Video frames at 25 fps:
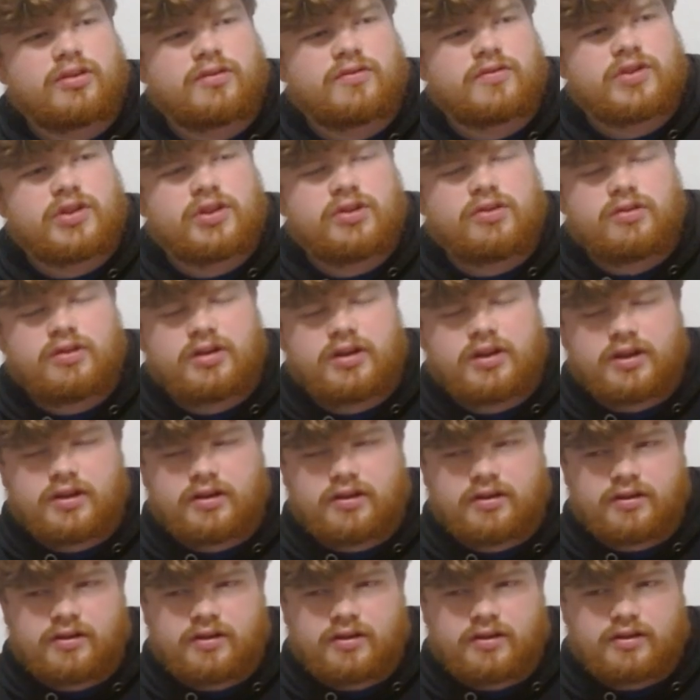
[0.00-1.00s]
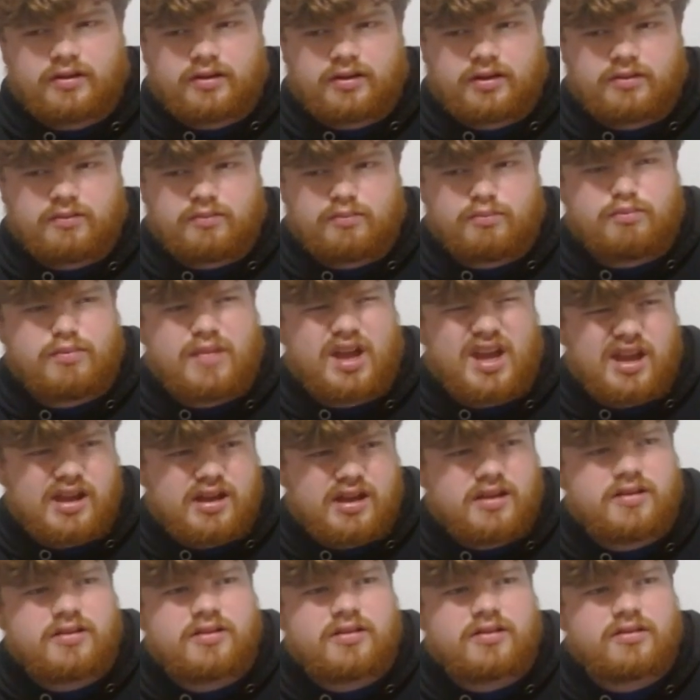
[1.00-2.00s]
of doing
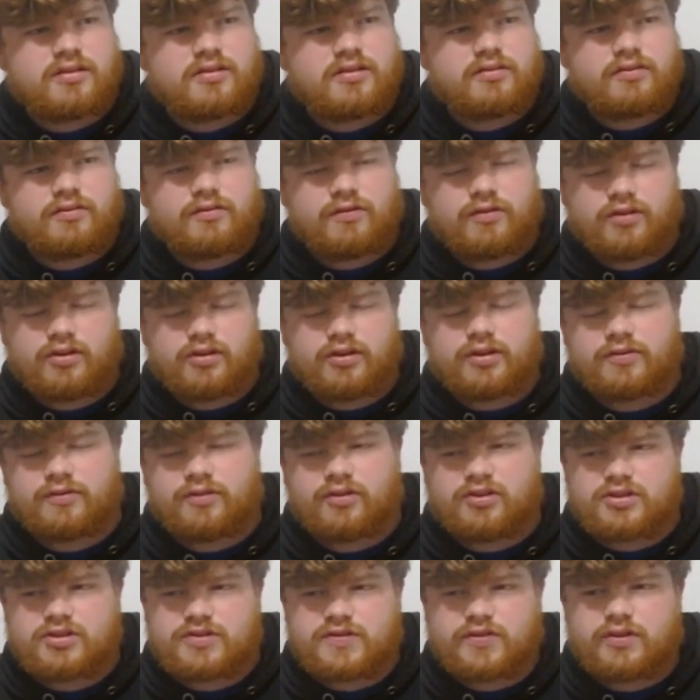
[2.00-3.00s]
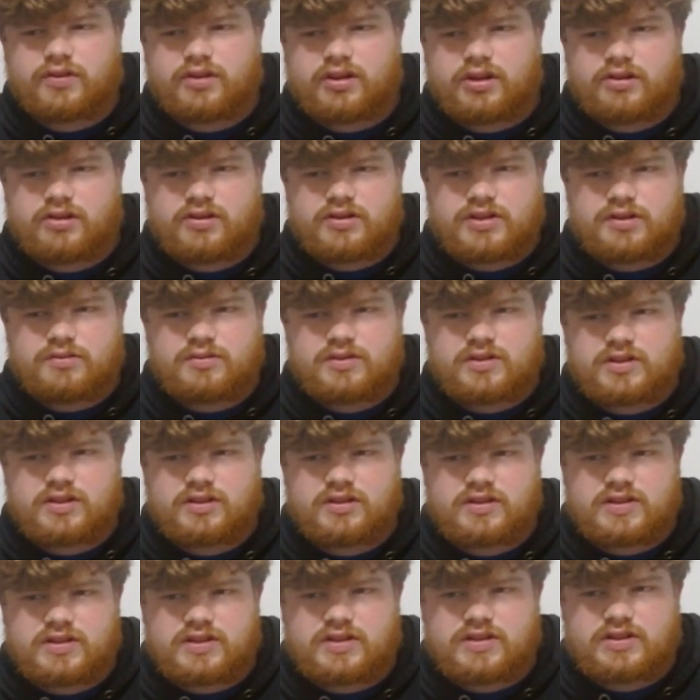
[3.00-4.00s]
meh for the first few years he was in
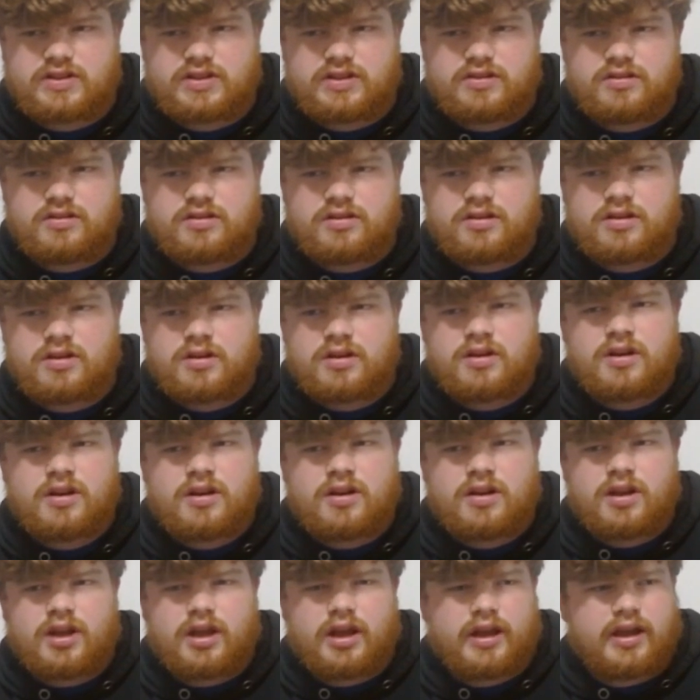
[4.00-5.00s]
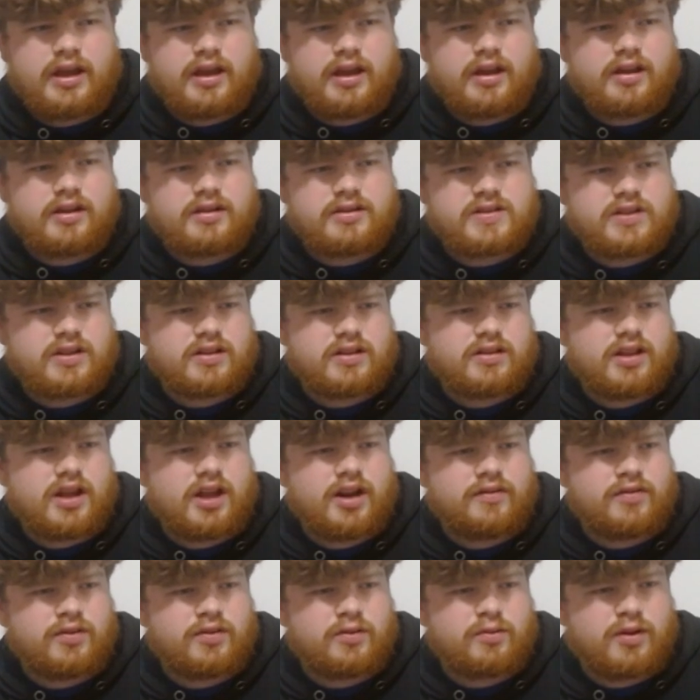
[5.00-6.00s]
the season. And a lot
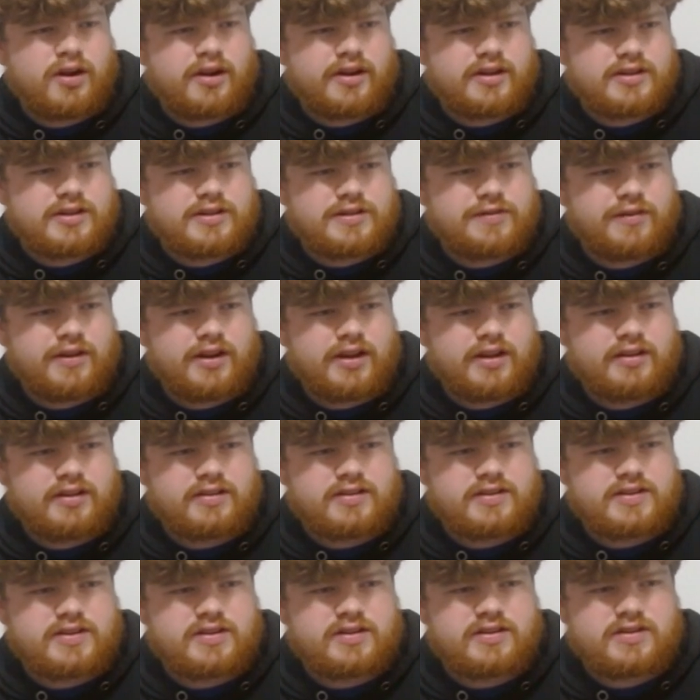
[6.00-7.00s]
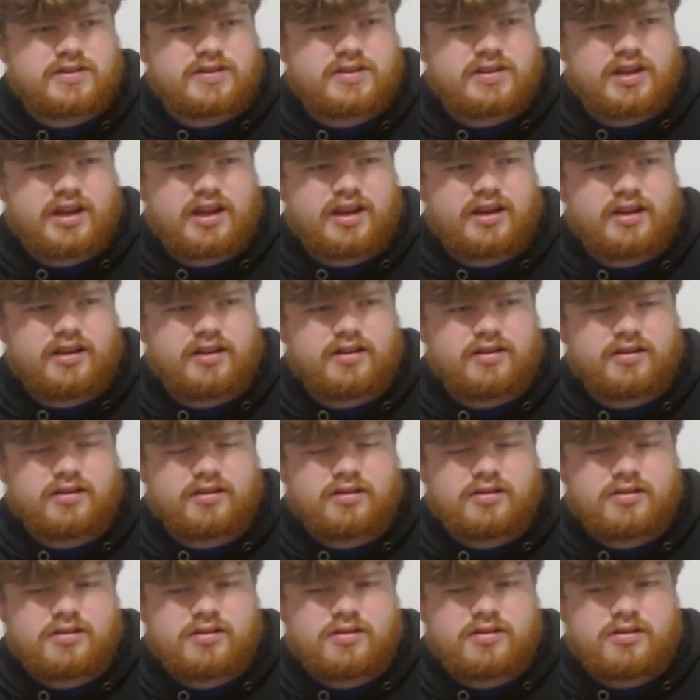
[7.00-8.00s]
of the Rockets fans said,
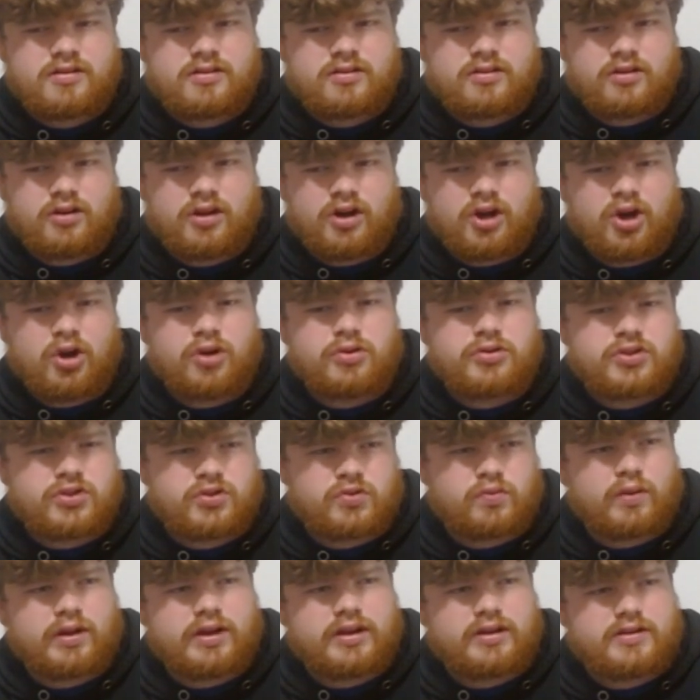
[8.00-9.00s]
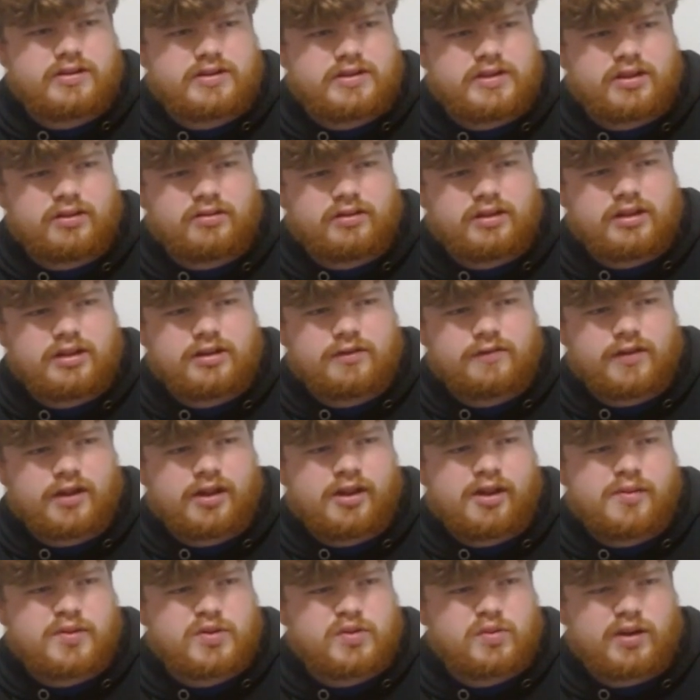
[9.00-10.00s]
oh, just wait until he
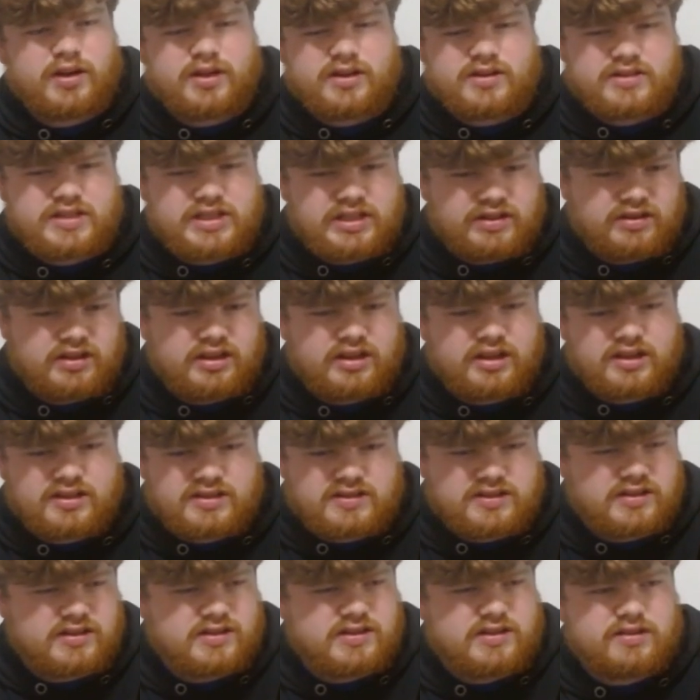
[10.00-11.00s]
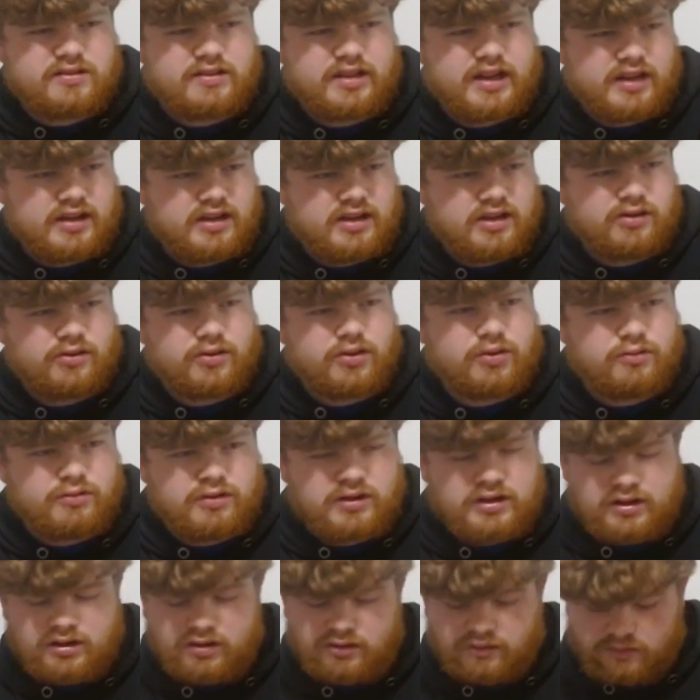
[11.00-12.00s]
develops, wait until he gets into like year
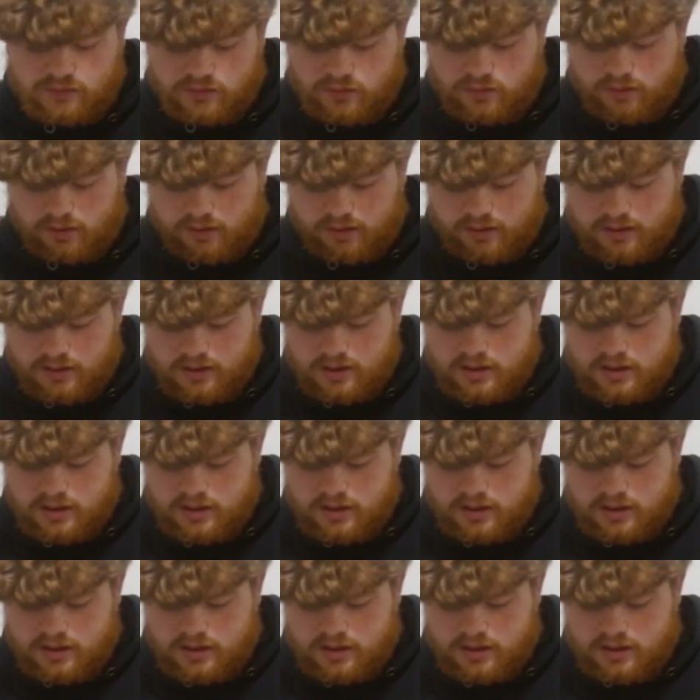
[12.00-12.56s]
3, year 4.